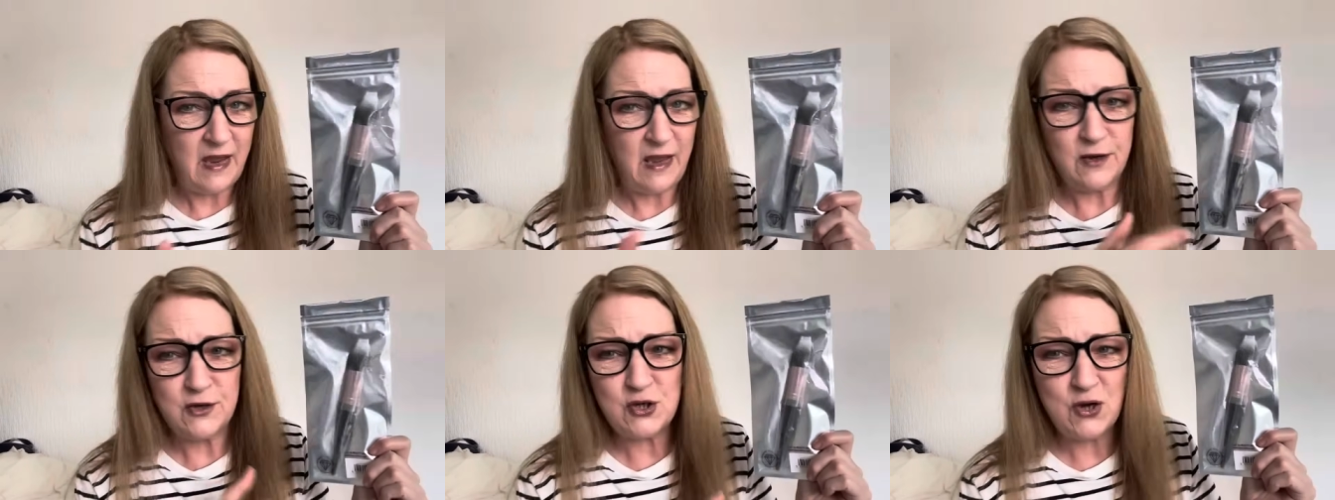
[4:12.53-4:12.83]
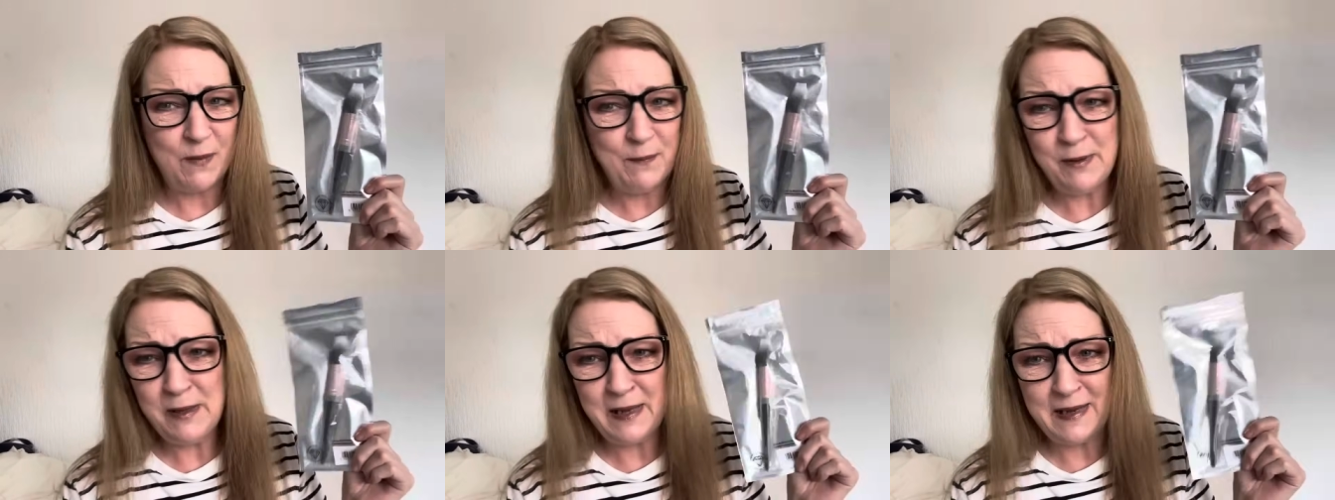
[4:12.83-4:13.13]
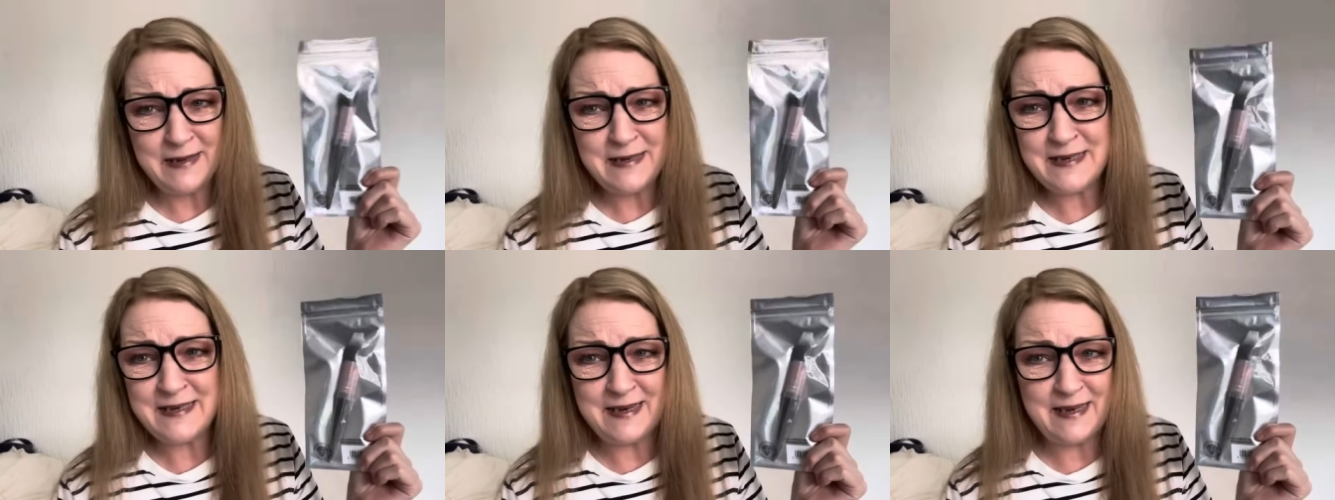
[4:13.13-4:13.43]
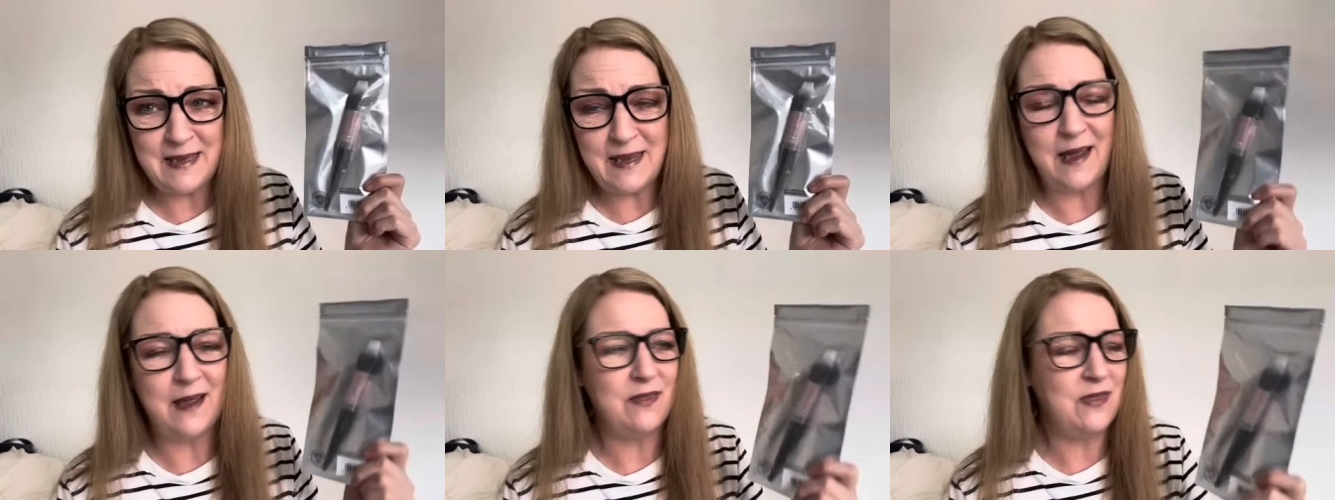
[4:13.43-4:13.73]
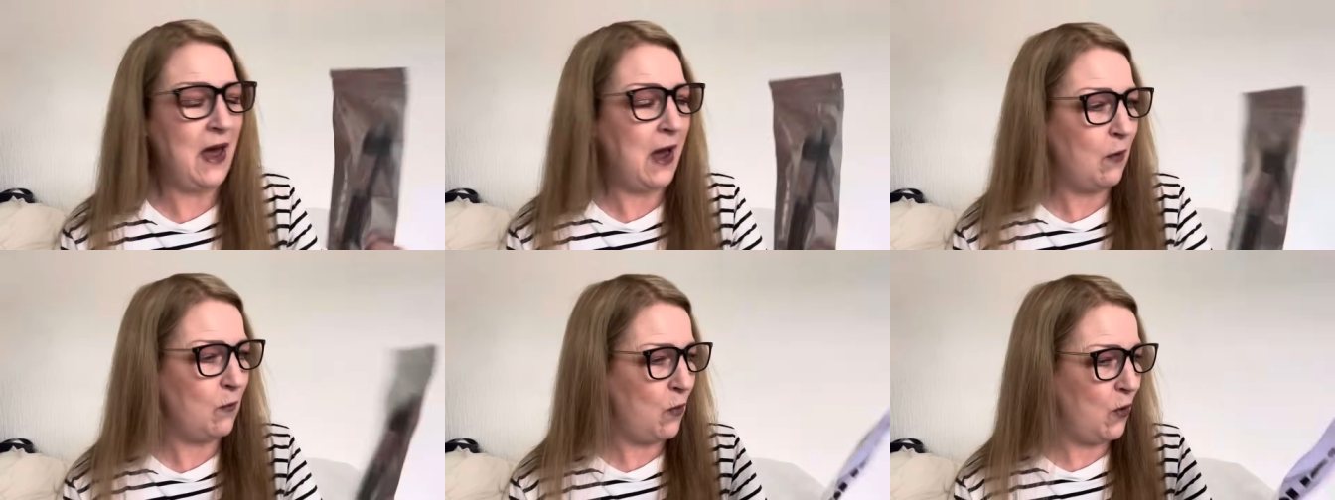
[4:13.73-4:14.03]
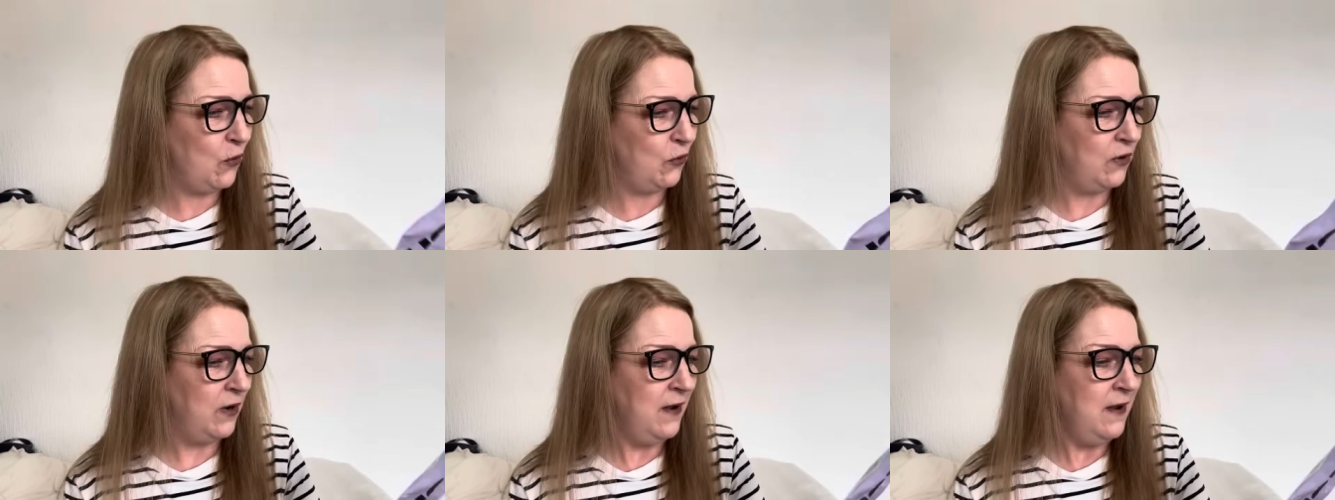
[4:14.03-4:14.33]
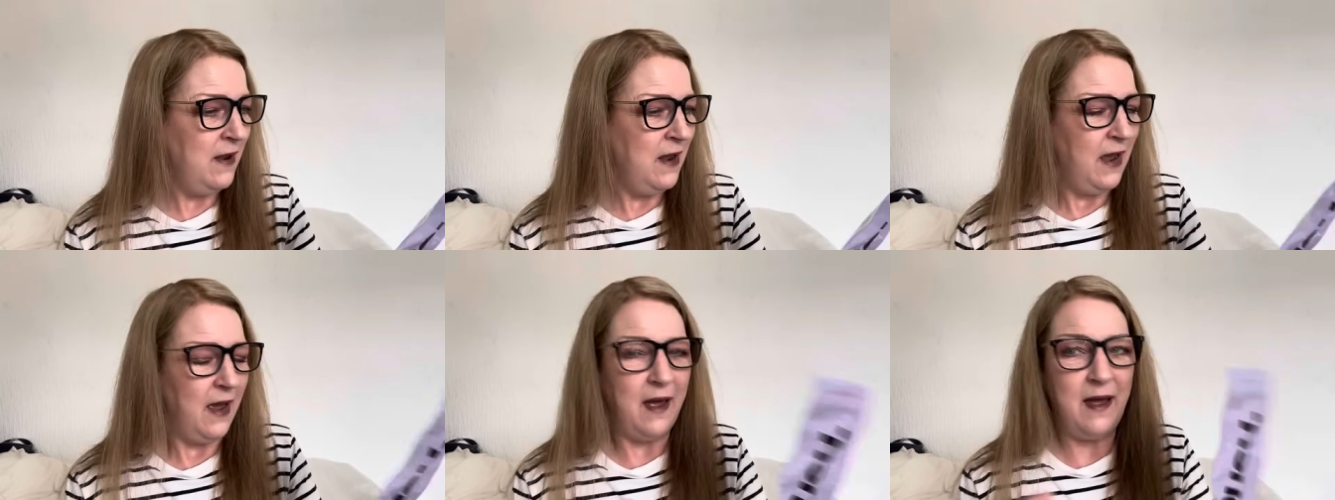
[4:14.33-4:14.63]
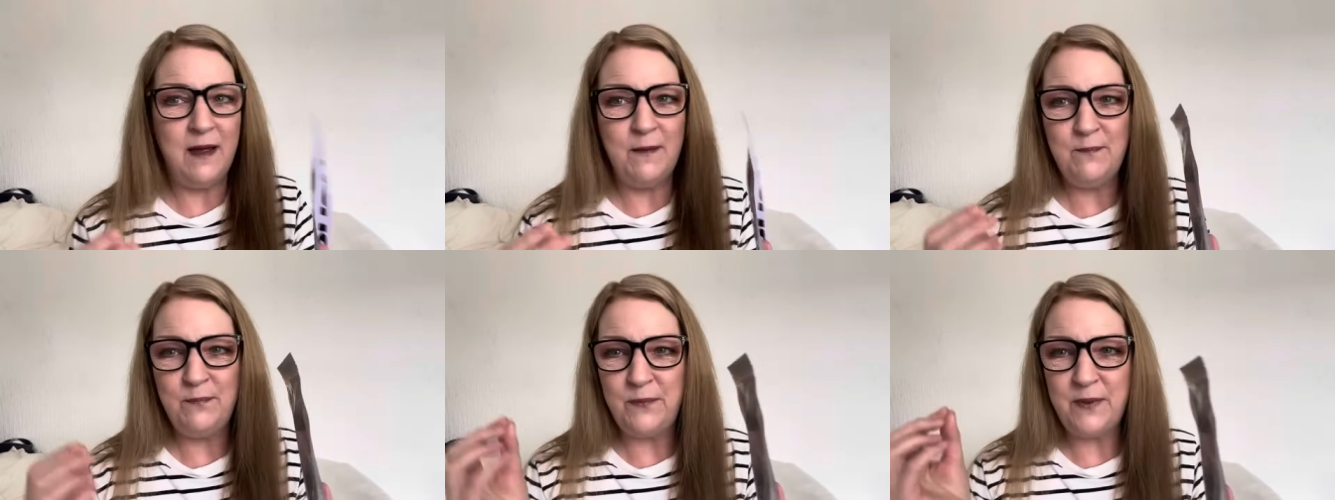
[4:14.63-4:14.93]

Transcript: So I'm glad I didn't get that one. Um,